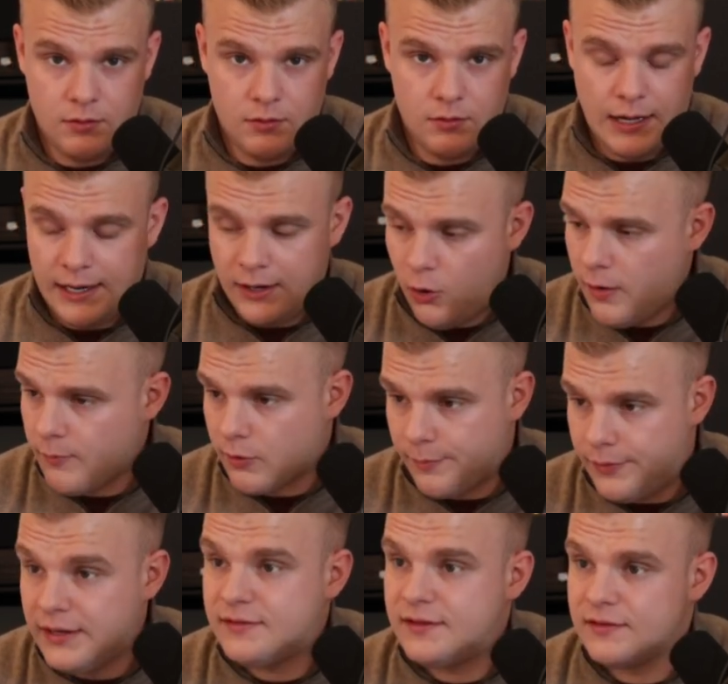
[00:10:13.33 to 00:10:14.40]
I know I'm
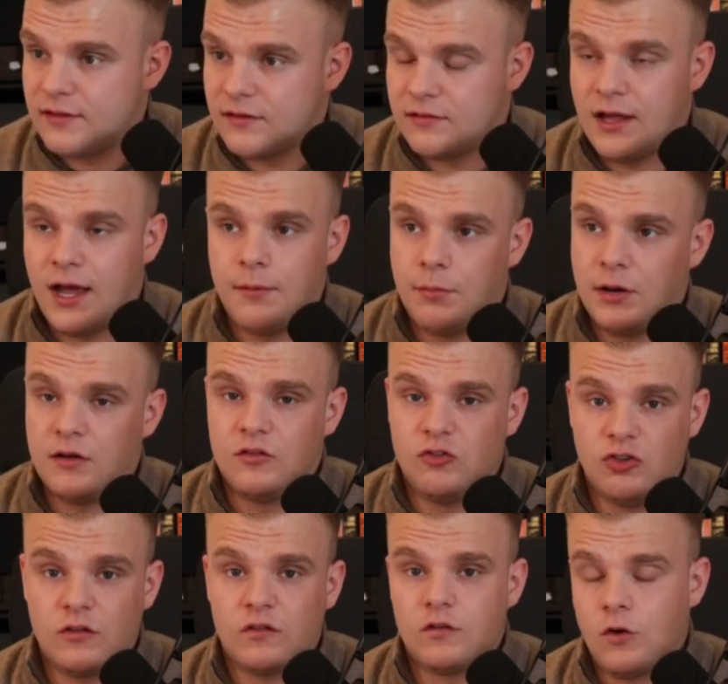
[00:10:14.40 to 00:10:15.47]
repeating this line, but it's
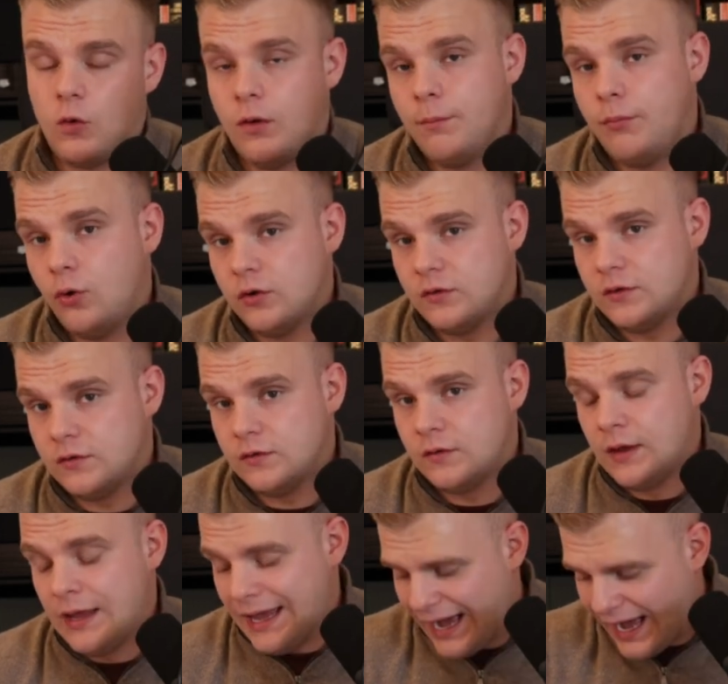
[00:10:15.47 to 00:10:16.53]
just so important.
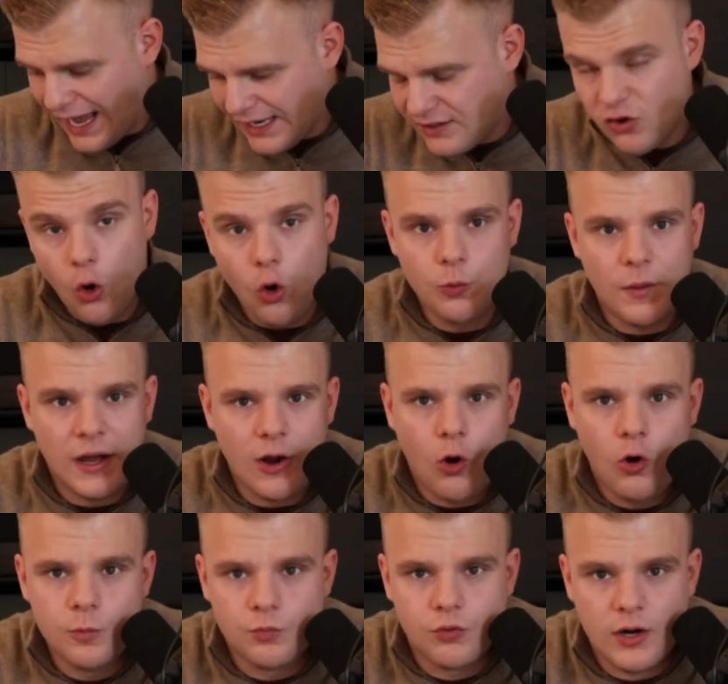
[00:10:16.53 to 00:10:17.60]
I told my
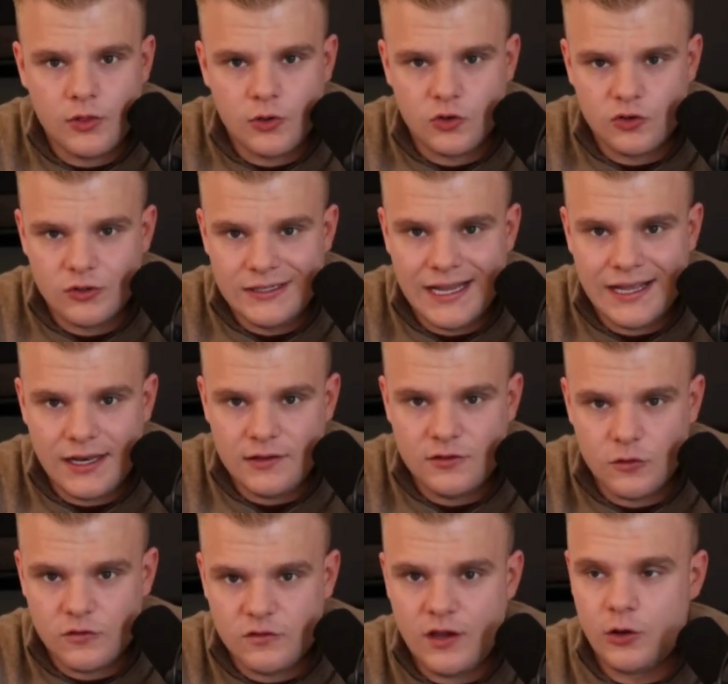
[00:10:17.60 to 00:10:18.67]
own brother to get into
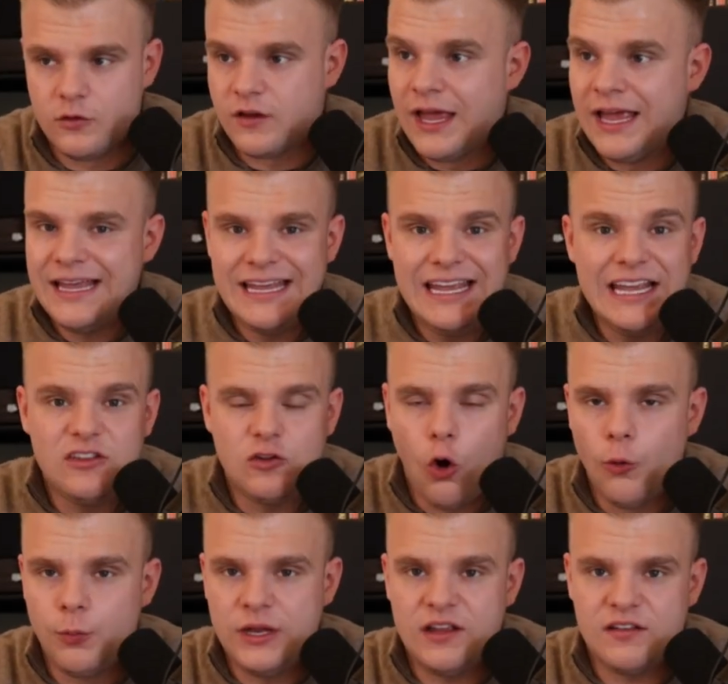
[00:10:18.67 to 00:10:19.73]
sales. He told
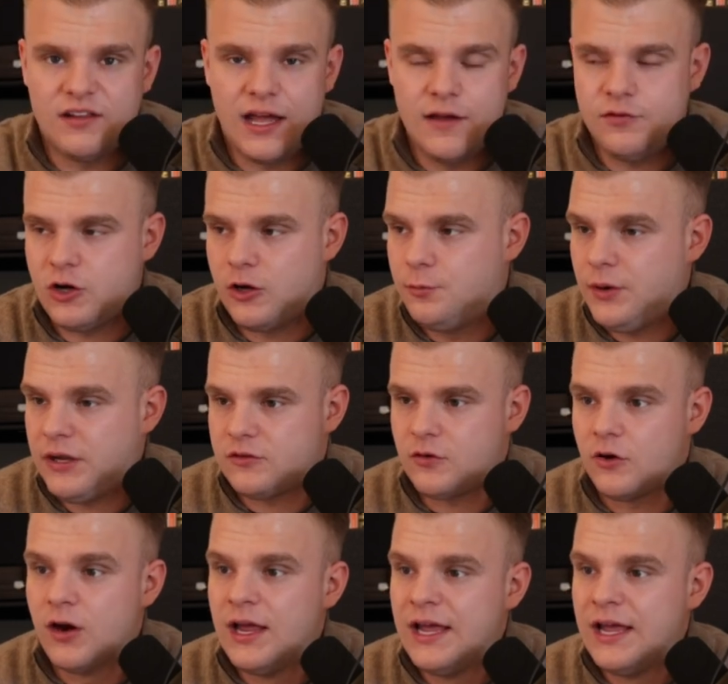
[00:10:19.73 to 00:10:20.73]
me his life got better.